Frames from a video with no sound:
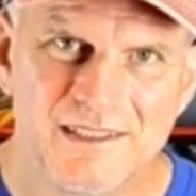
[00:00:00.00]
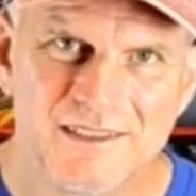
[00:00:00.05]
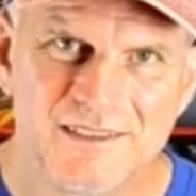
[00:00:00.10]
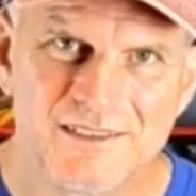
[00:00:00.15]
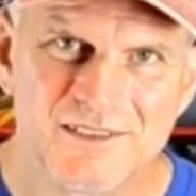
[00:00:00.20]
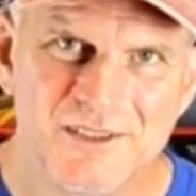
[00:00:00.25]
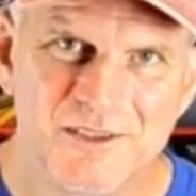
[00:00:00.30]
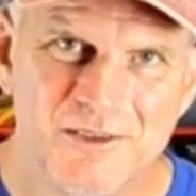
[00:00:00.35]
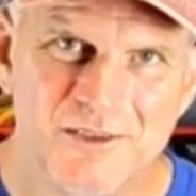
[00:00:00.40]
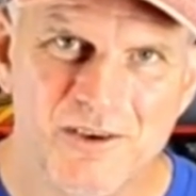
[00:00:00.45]

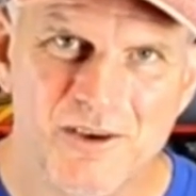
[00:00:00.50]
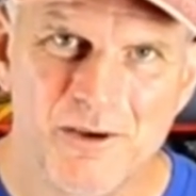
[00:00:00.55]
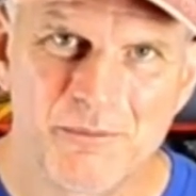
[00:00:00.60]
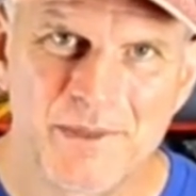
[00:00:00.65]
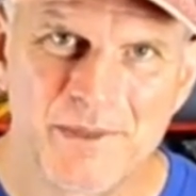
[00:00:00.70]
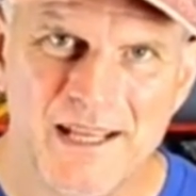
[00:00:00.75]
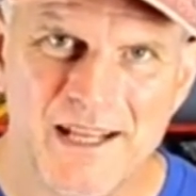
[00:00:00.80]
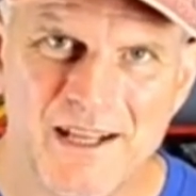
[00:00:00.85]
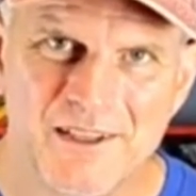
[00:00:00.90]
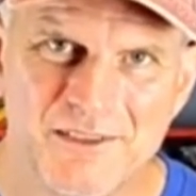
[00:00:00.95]
So, call
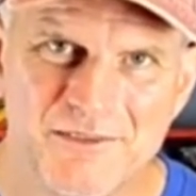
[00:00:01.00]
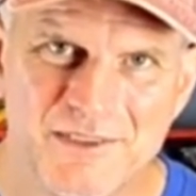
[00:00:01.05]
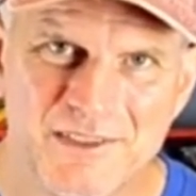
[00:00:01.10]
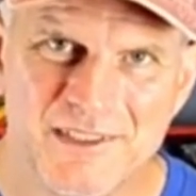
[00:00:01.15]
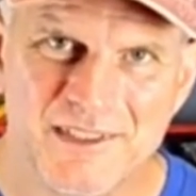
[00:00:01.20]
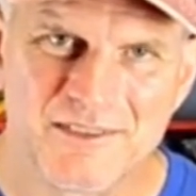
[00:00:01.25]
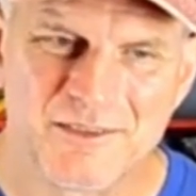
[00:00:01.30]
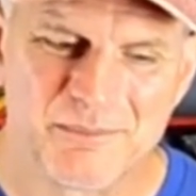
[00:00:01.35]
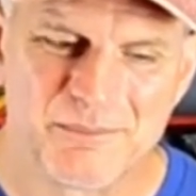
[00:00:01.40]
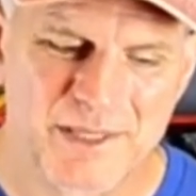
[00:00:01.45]
me out if it
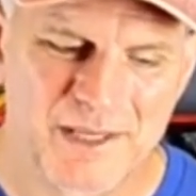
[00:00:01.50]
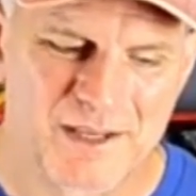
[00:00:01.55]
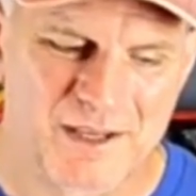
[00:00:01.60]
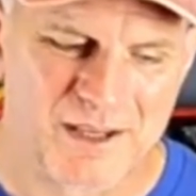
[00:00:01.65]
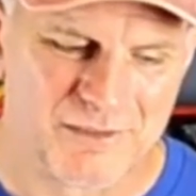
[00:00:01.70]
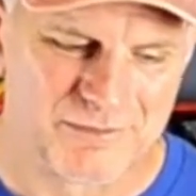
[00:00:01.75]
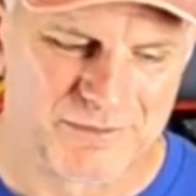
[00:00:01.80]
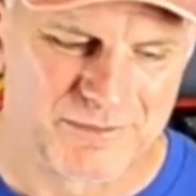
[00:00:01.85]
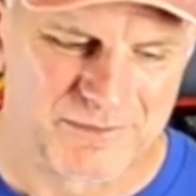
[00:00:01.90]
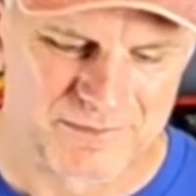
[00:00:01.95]
doesn't pay
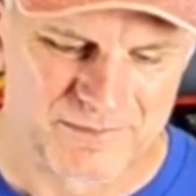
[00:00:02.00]
off.